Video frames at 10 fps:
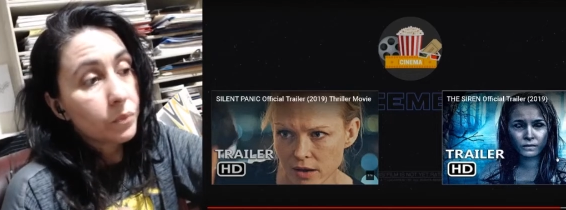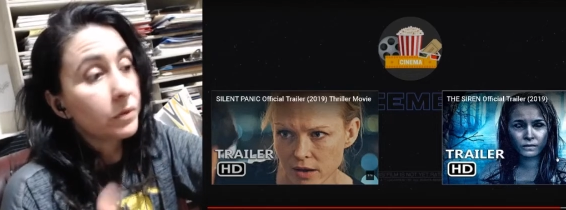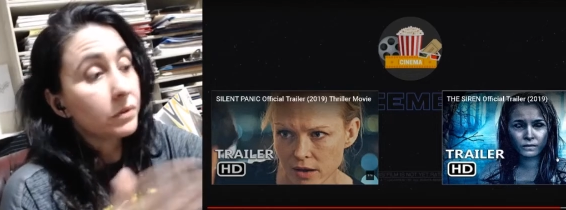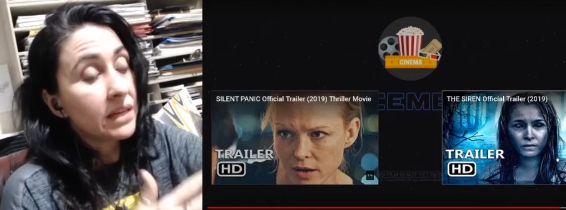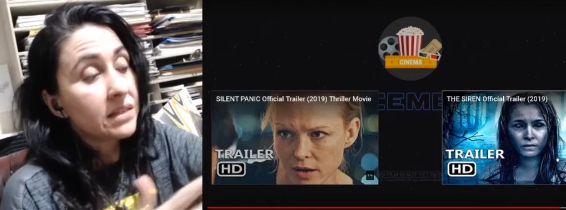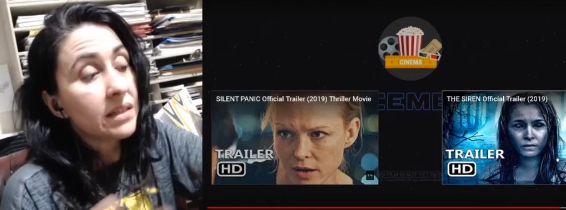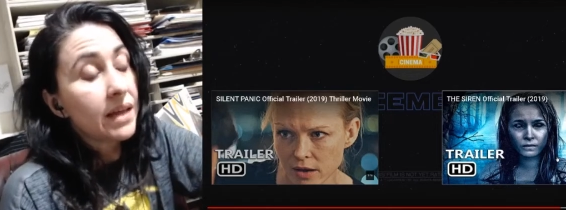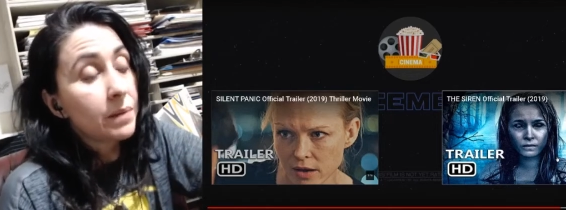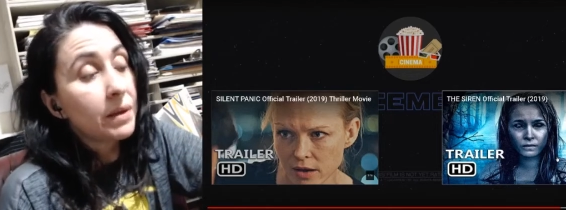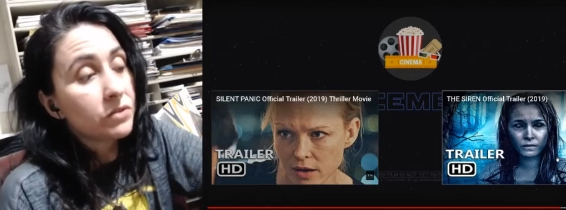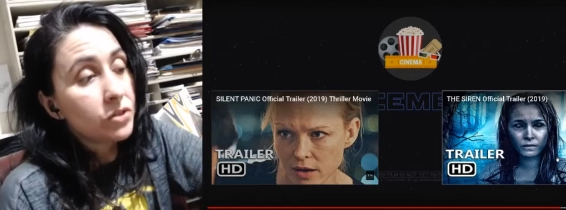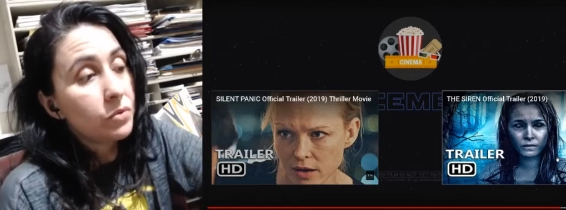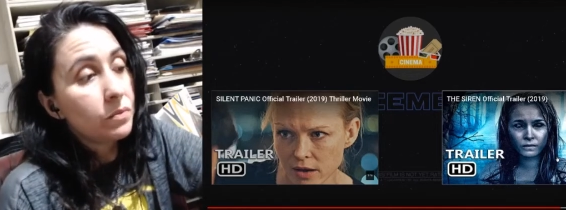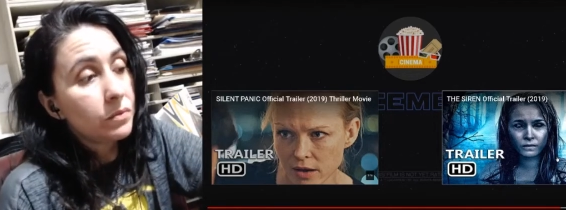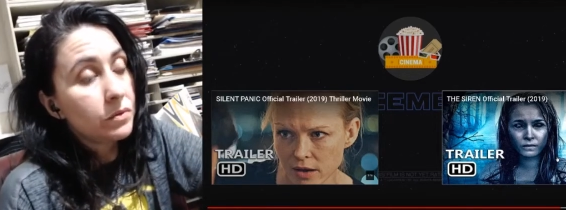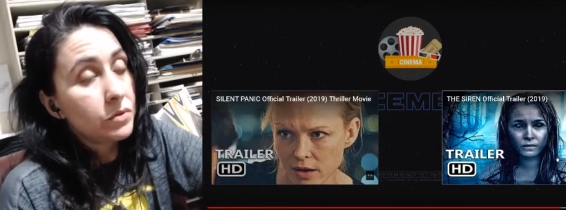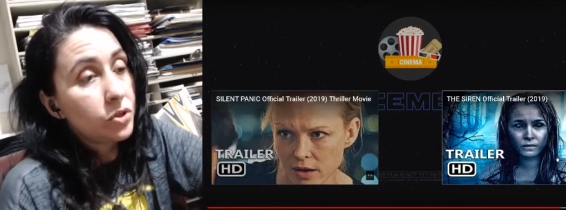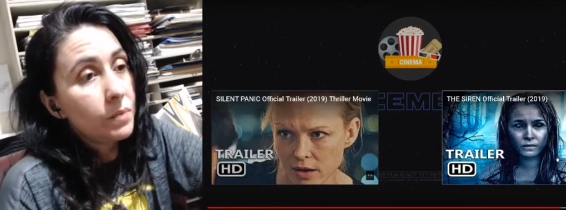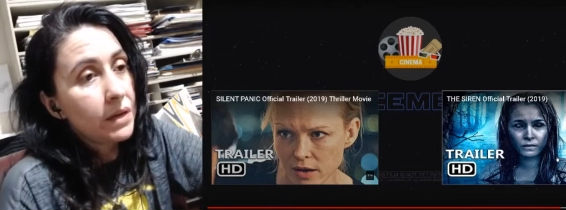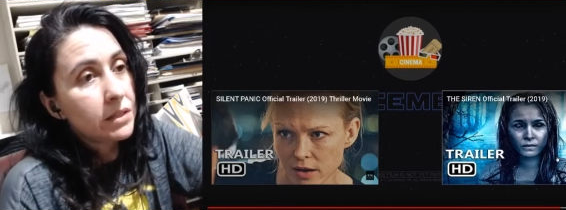Speaker 1: Less than that, about two
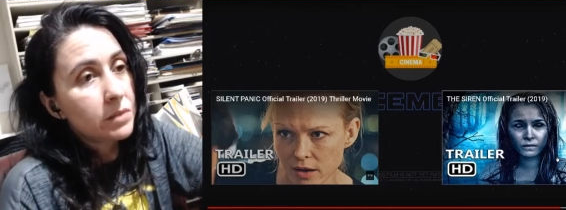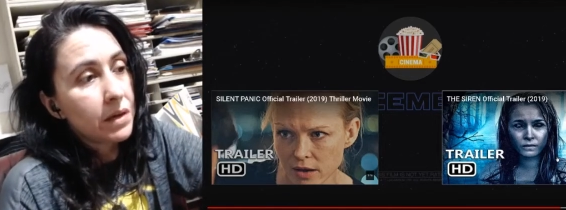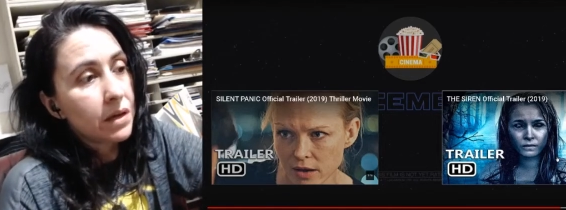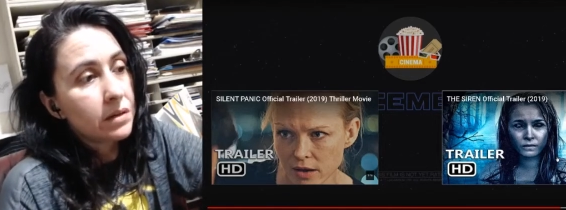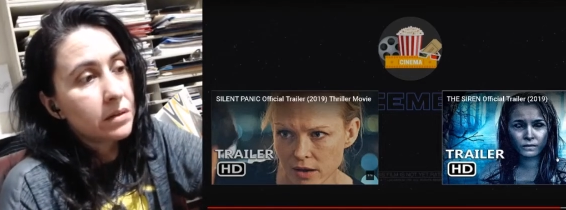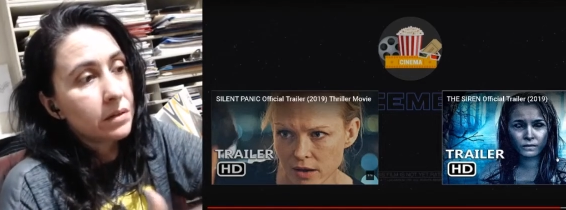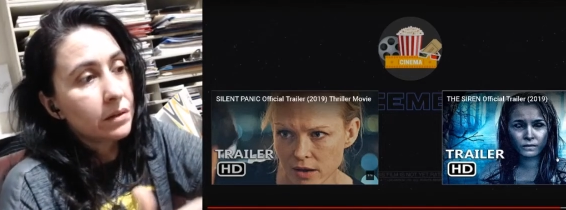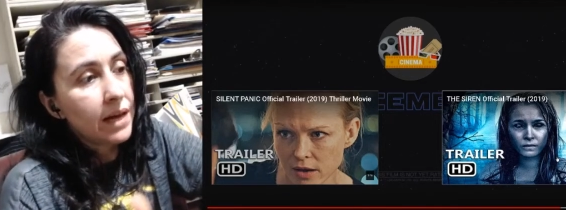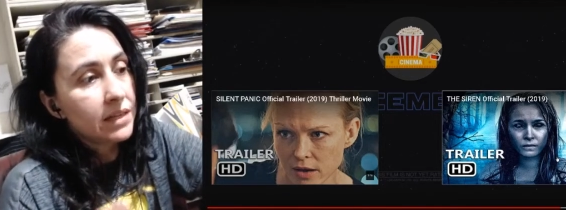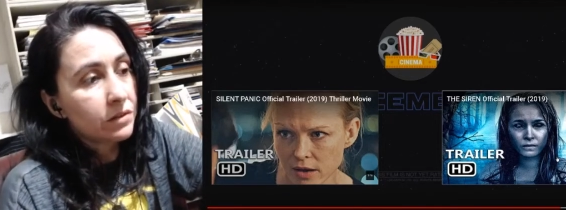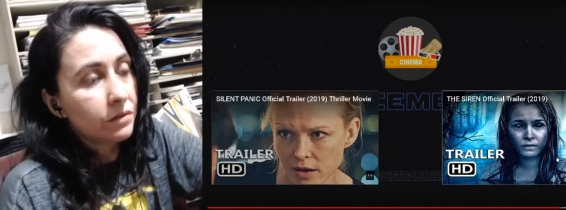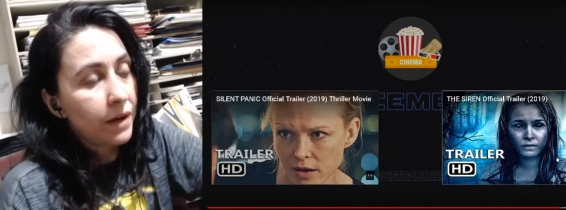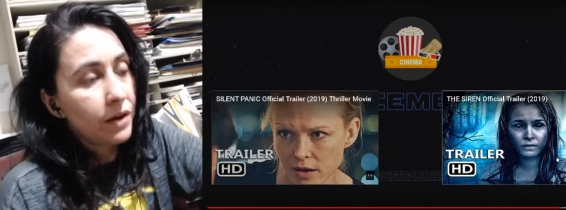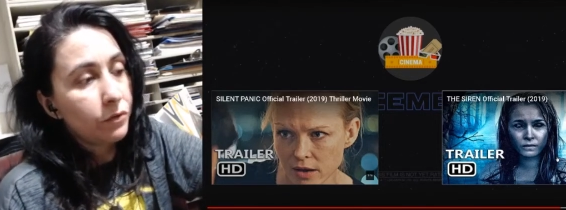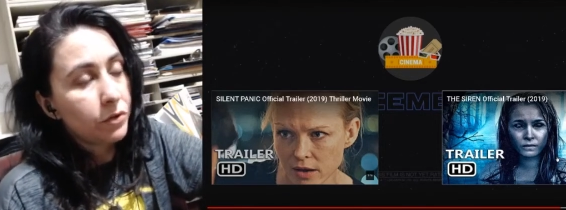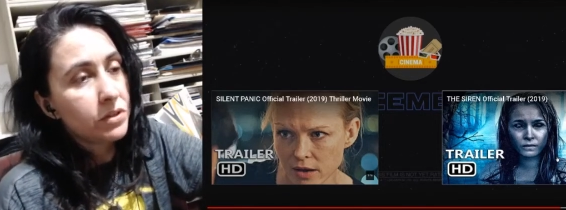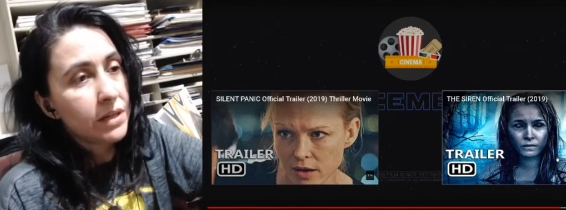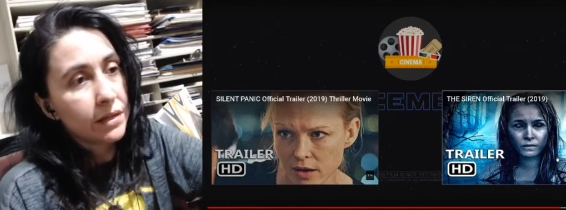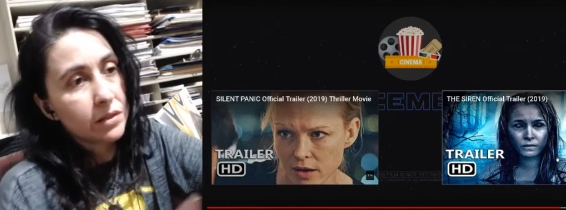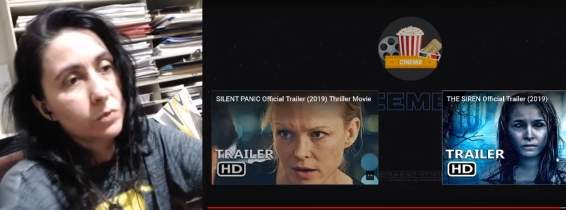minutes, because the final few
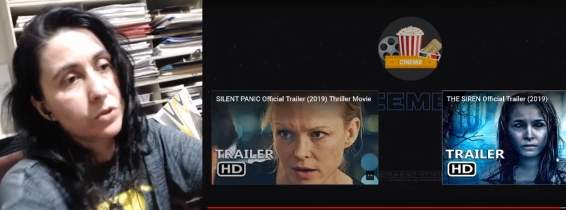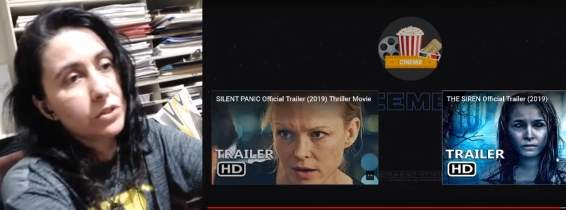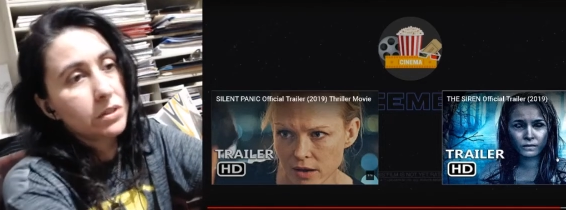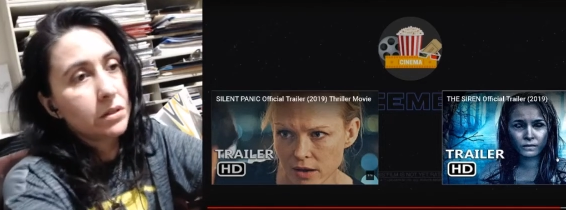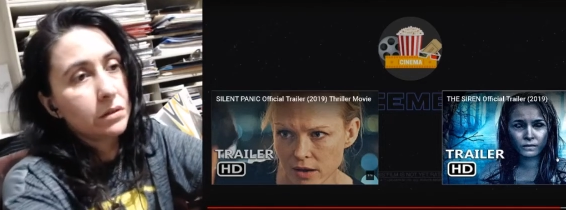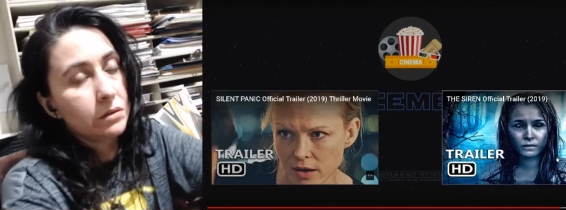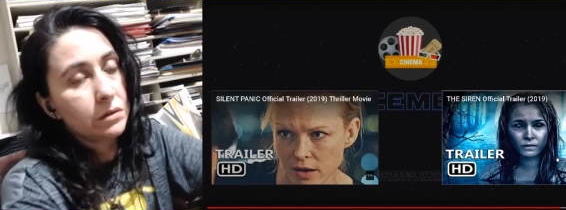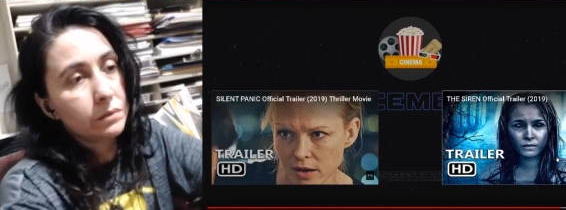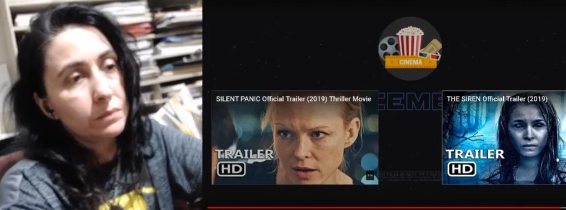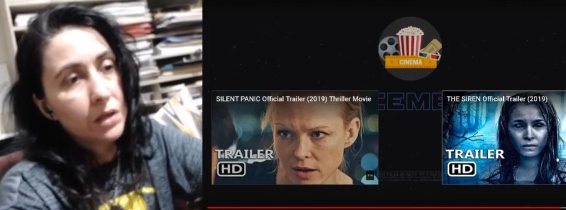seconds were just the